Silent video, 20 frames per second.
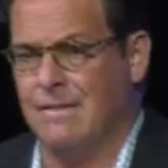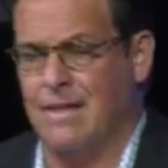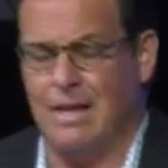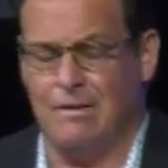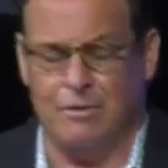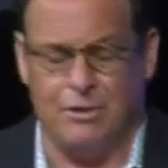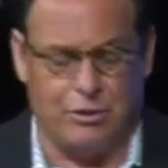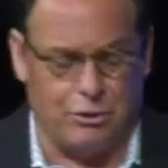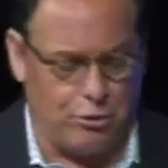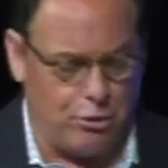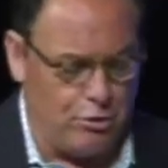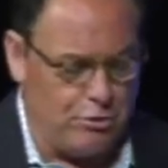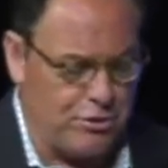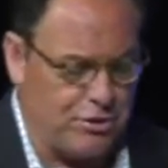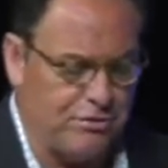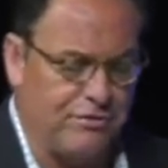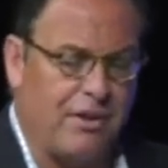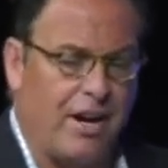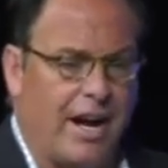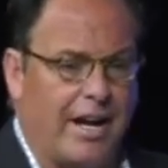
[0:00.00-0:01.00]
They would
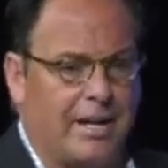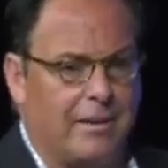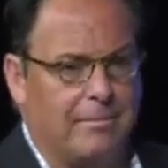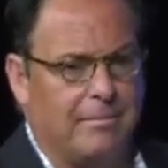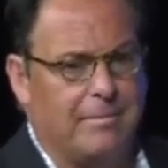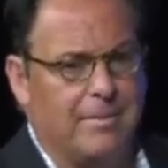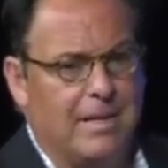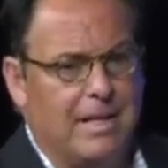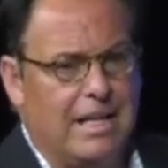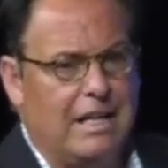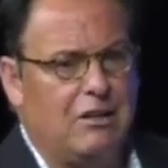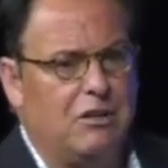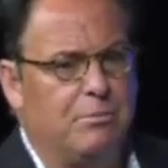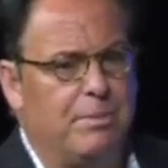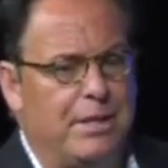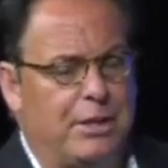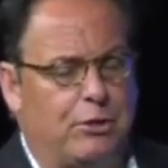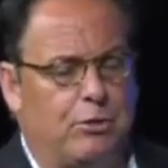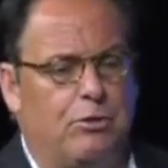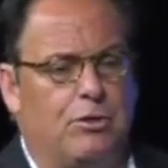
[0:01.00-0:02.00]
crucify him. He would
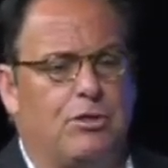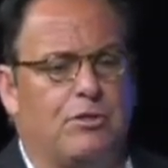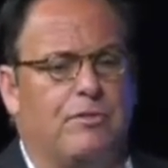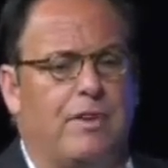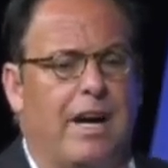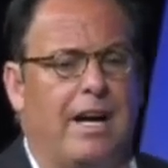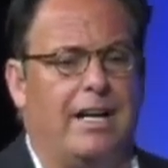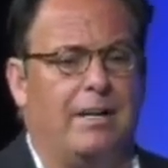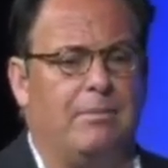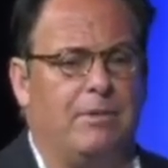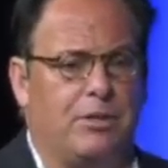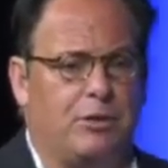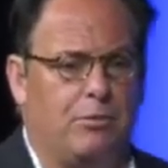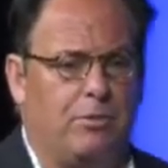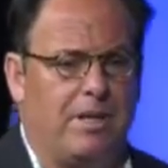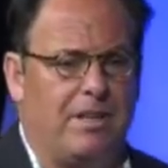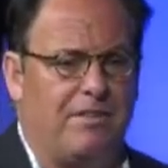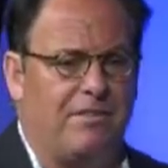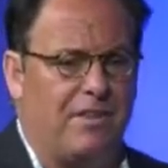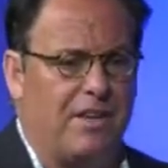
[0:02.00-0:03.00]
be crucified in
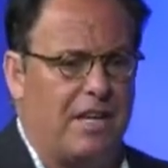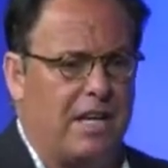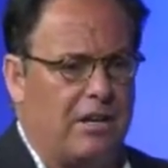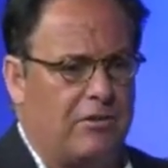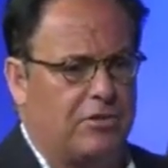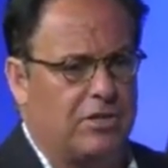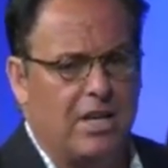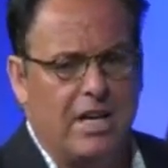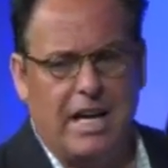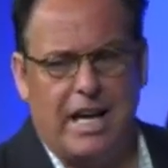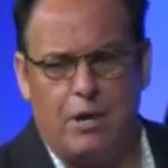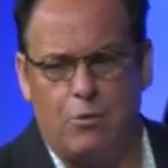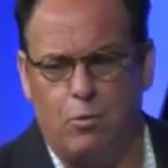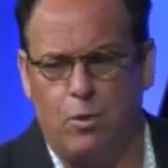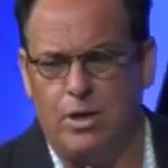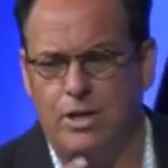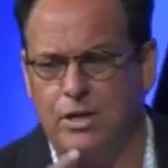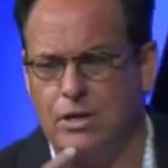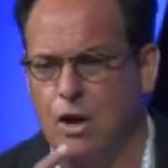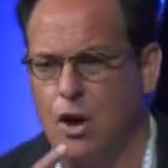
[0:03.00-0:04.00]
between thieves. He
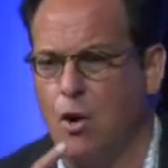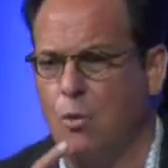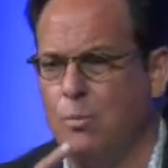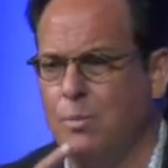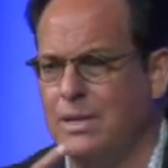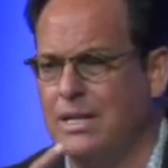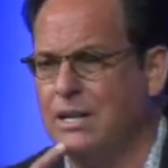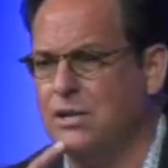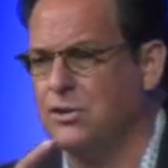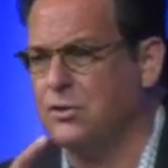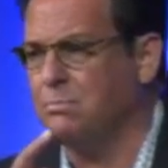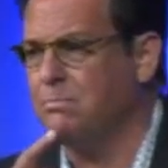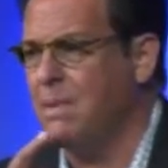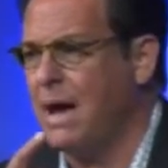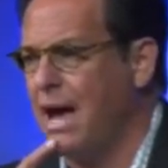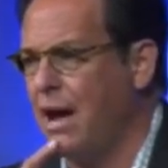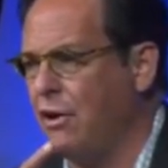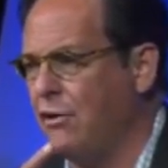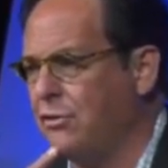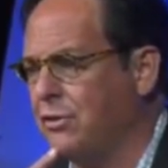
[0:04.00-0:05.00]
wouldn't open his
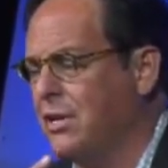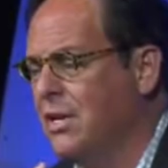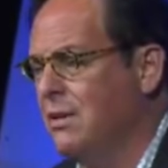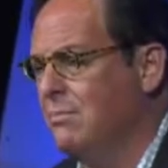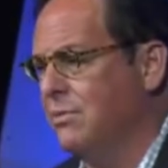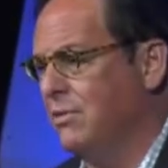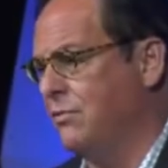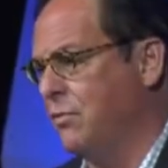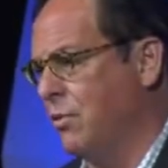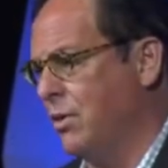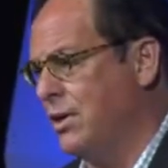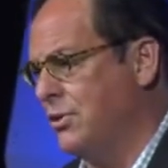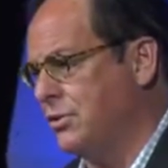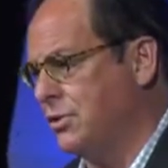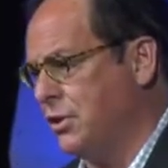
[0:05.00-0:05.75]
mouth before his